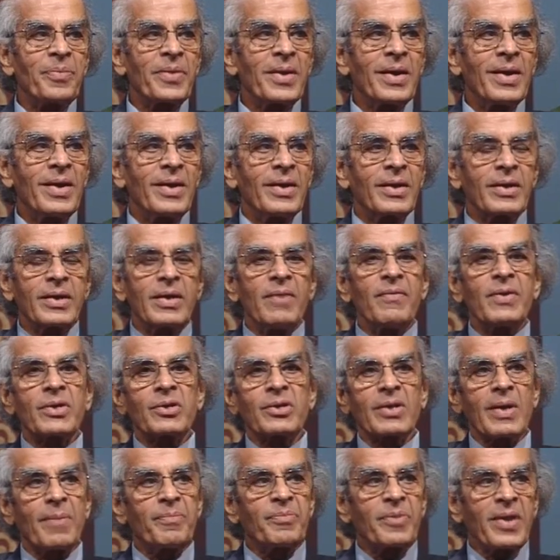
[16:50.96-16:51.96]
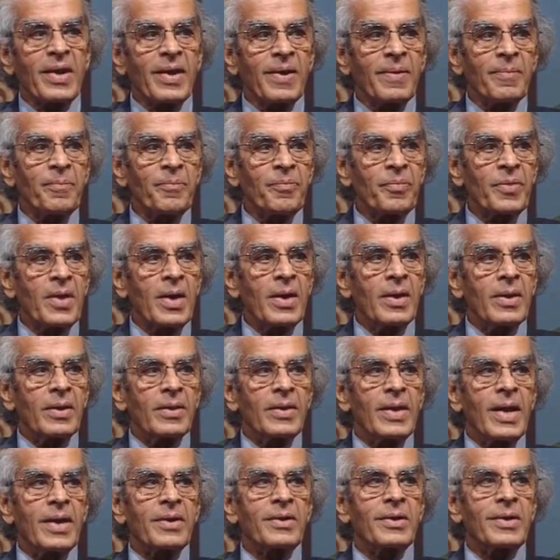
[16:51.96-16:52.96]
Give us something
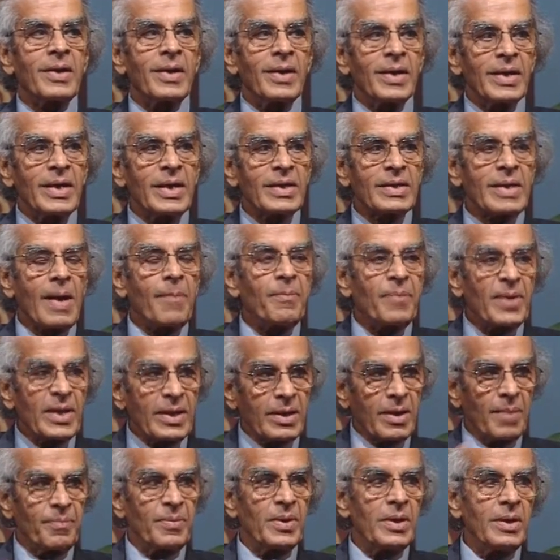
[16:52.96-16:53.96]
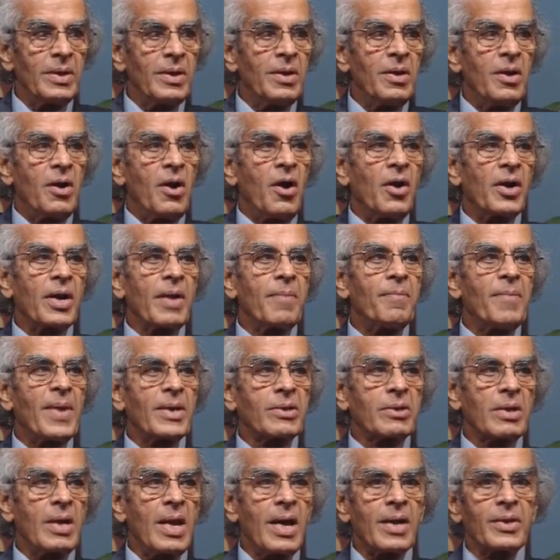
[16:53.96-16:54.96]
that is applicable on a
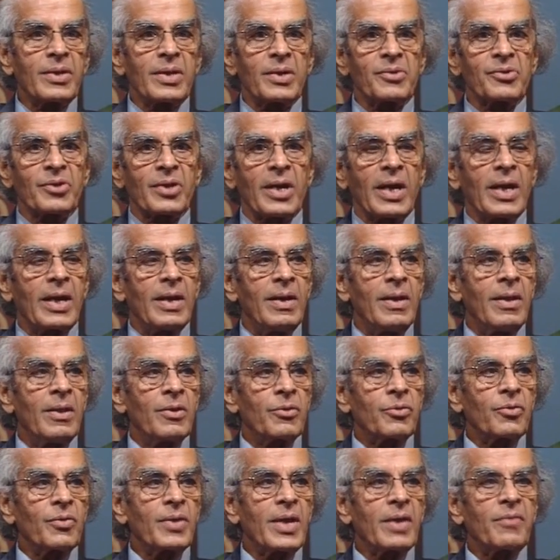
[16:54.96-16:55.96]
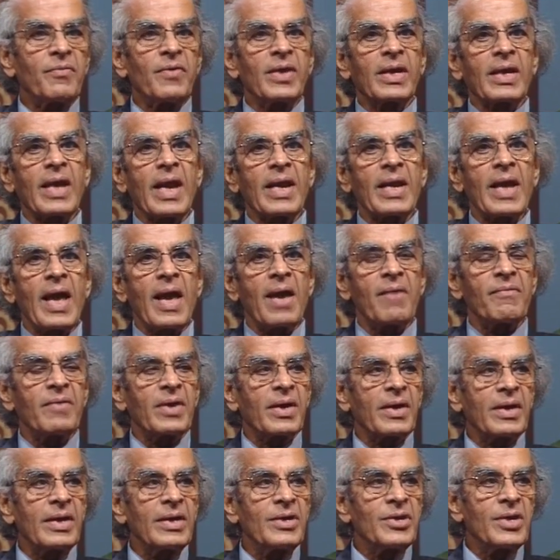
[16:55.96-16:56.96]
much larger scale, so that we can have a
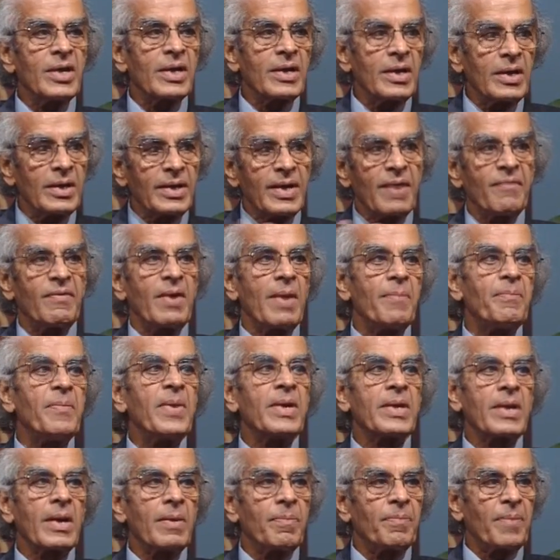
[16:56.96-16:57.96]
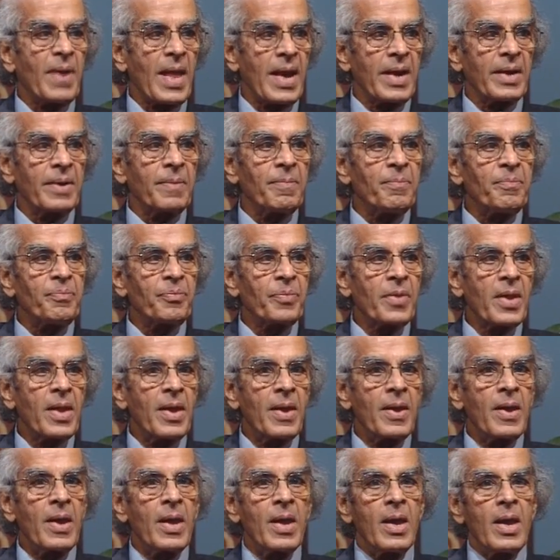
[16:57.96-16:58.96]
regional developmental plan.
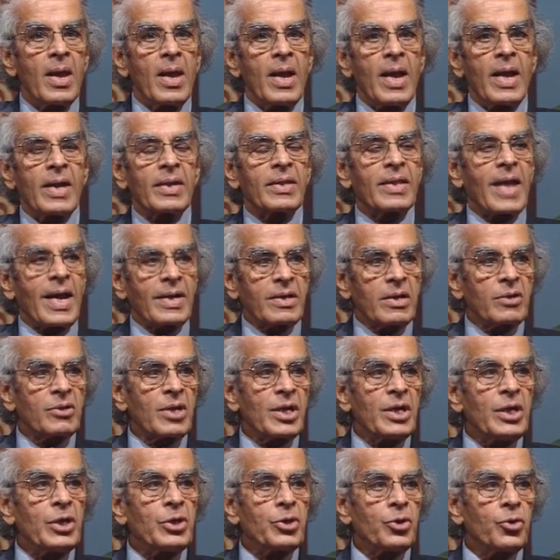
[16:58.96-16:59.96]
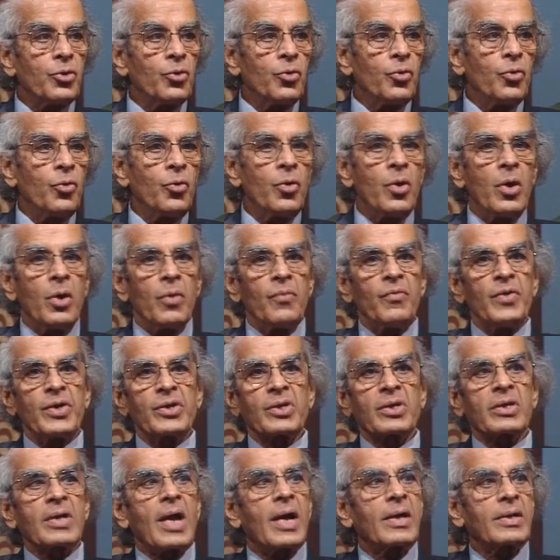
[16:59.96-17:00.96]
And that is an issue which
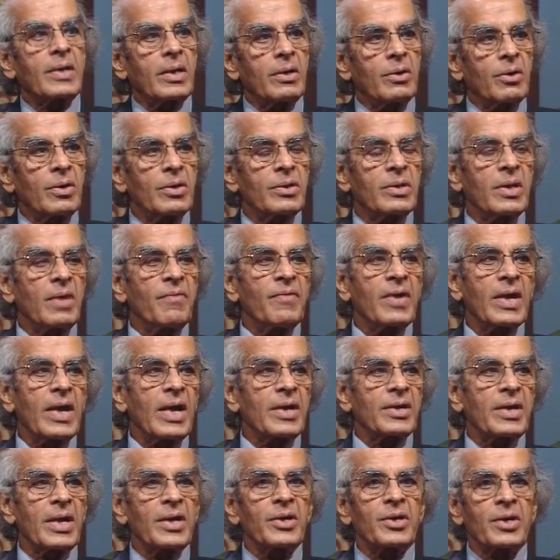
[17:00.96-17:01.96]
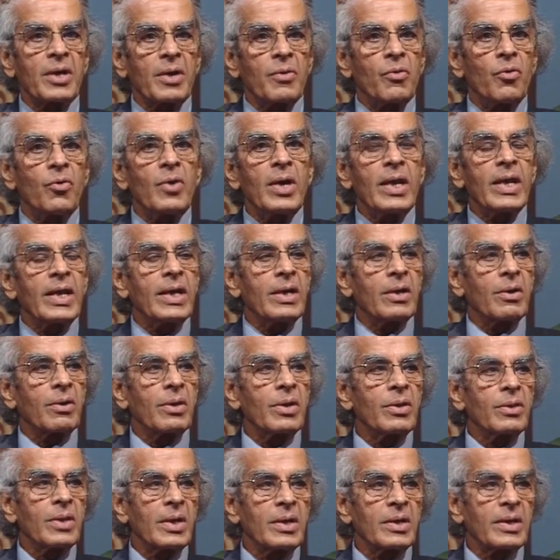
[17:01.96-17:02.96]
started receiving attention only in
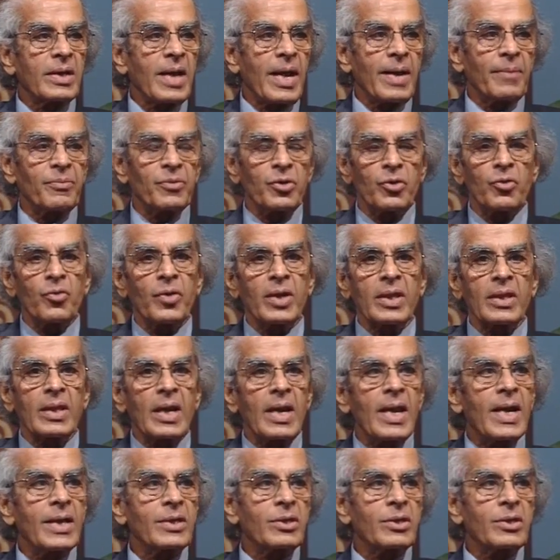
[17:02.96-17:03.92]
recent times during the last